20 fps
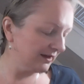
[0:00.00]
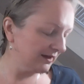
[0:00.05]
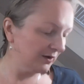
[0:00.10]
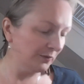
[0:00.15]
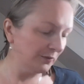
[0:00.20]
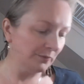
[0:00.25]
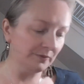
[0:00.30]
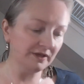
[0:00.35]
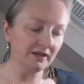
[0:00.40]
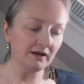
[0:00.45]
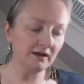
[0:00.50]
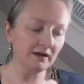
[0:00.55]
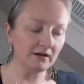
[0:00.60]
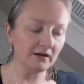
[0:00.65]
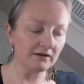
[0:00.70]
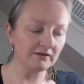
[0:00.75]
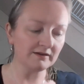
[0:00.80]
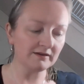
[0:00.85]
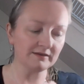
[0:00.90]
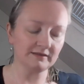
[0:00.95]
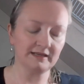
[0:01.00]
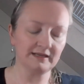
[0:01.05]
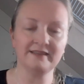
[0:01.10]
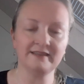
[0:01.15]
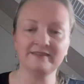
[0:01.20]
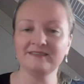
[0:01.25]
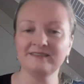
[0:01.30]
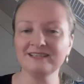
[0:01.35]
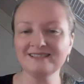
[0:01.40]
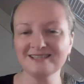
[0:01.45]
we are,
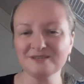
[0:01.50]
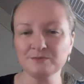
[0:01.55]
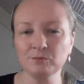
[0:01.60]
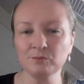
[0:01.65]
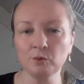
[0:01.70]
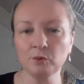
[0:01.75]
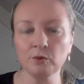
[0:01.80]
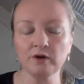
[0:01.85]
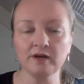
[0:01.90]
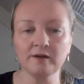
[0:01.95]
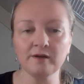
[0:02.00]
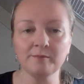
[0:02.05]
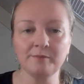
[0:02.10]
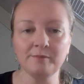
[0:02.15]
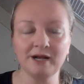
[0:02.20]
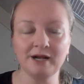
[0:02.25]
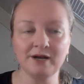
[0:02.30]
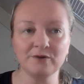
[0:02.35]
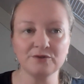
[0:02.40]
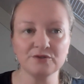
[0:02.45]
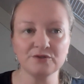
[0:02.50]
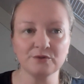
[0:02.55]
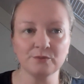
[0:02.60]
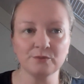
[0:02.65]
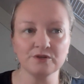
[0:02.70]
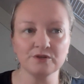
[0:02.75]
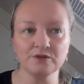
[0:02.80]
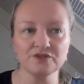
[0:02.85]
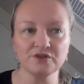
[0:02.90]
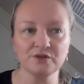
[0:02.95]
and this is more about
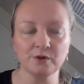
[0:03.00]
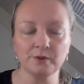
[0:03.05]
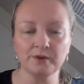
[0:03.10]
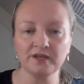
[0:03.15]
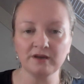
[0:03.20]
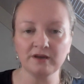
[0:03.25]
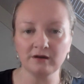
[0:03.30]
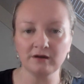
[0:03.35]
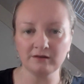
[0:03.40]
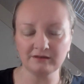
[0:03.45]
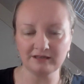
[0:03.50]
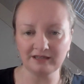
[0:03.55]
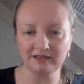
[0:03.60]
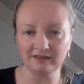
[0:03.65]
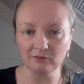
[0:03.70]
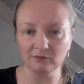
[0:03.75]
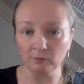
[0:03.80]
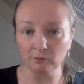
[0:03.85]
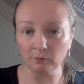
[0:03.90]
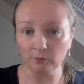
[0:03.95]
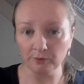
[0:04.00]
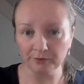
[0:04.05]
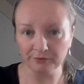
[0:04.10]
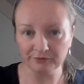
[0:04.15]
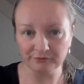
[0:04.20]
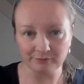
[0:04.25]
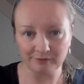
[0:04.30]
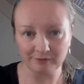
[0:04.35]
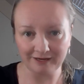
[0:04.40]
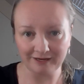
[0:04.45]
what's going on in the
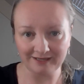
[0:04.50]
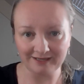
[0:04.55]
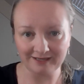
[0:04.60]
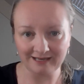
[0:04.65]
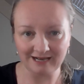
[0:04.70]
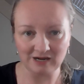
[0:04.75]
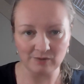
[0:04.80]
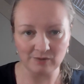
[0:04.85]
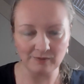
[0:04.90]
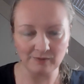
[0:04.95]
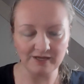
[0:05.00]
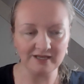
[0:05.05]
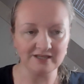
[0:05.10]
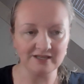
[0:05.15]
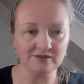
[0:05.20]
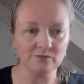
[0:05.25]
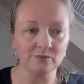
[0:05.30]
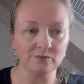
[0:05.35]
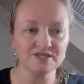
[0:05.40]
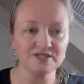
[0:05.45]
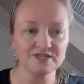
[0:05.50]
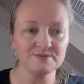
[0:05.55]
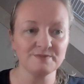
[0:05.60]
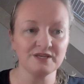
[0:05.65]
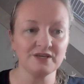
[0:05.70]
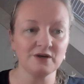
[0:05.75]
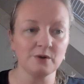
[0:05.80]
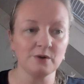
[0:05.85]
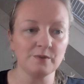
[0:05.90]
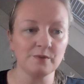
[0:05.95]
world right now and what's
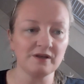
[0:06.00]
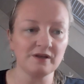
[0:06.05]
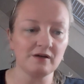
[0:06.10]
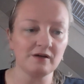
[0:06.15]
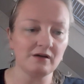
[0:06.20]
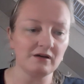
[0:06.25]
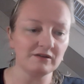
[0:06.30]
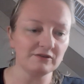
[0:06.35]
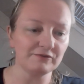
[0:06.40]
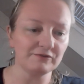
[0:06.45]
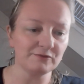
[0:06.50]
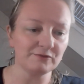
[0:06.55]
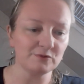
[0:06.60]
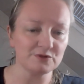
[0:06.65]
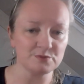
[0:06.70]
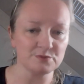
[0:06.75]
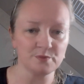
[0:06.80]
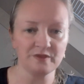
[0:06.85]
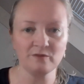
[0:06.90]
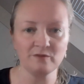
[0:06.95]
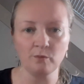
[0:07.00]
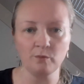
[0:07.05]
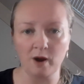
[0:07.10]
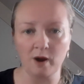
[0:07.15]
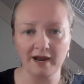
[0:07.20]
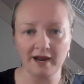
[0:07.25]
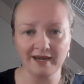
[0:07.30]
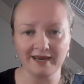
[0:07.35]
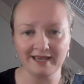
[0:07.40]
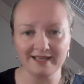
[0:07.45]
been going on, of course, with the
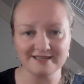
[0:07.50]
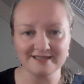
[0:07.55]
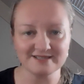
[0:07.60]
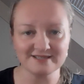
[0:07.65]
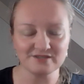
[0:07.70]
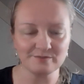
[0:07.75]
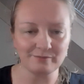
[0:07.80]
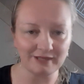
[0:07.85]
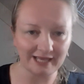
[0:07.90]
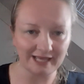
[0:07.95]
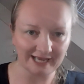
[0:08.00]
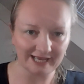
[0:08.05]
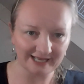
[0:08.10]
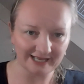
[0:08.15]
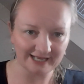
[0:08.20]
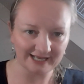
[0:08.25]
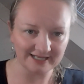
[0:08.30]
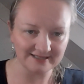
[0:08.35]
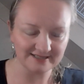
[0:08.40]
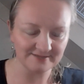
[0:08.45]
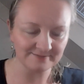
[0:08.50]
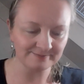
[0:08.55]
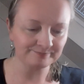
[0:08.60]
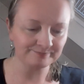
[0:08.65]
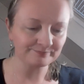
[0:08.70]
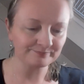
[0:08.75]
white hats, the black hats.